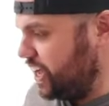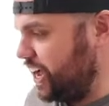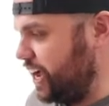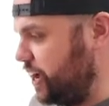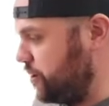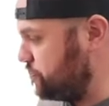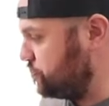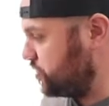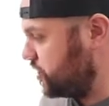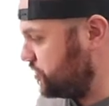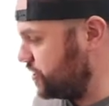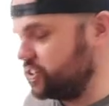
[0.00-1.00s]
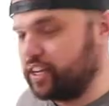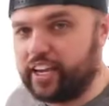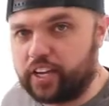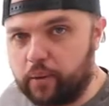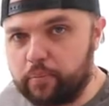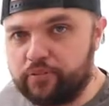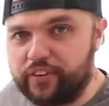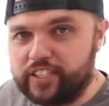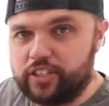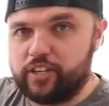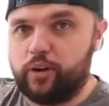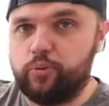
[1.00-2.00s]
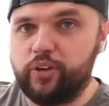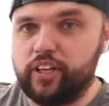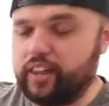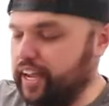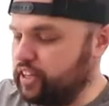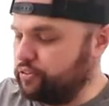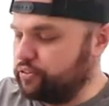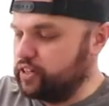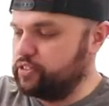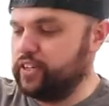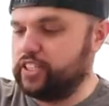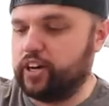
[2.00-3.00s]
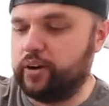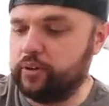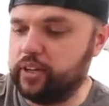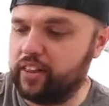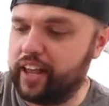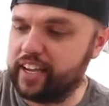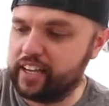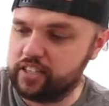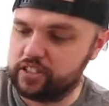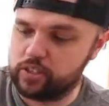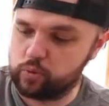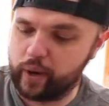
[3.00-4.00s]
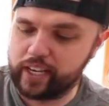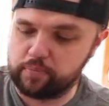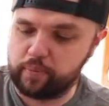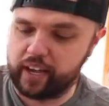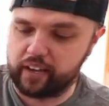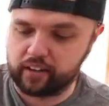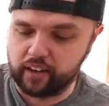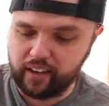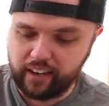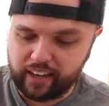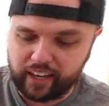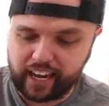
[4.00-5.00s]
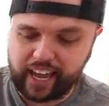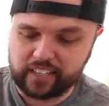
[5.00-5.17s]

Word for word: Um, there's a couple features I really like. The first feature I really like is this waistband. It